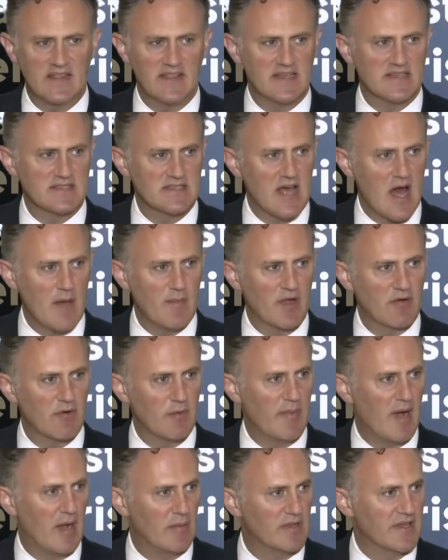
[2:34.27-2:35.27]
the Islamic
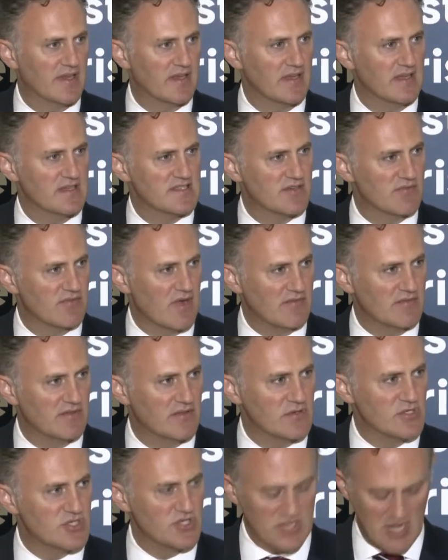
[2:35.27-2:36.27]
Republic is a
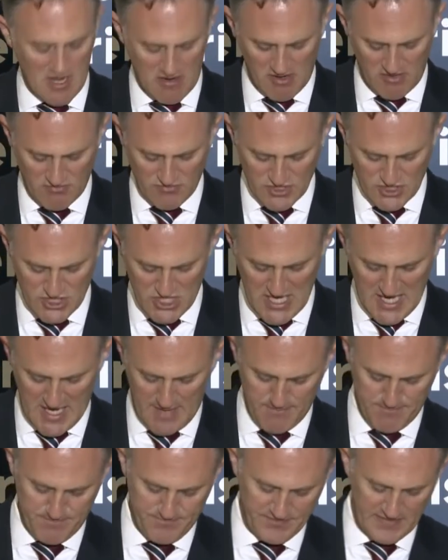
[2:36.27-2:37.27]
revolutionary
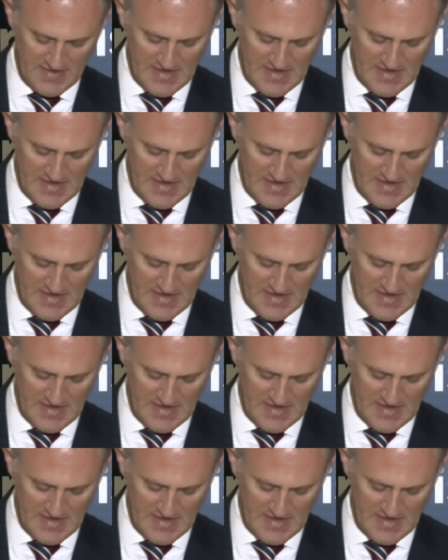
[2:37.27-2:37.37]
regime.